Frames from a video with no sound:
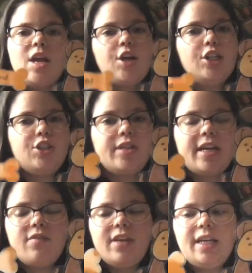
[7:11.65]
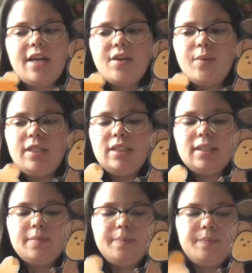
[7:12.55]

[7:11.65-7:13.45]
Could you think of any other ones?